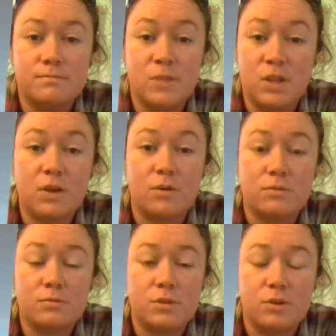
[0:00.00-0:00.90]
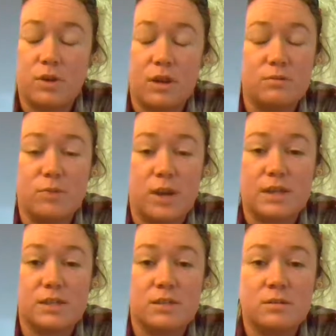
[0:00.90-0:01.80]
No, you don't have the
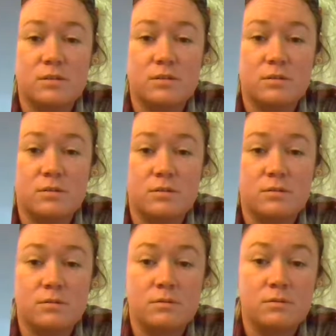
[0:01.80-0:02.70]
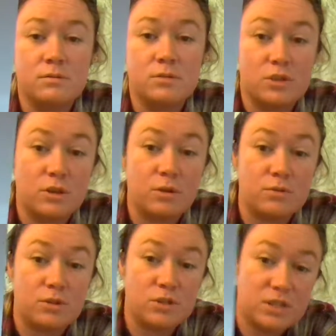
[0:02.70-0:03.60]
right. You
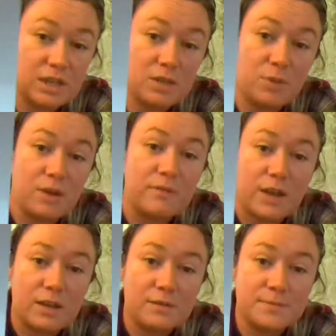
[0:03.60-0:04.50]
don't. You stand above that.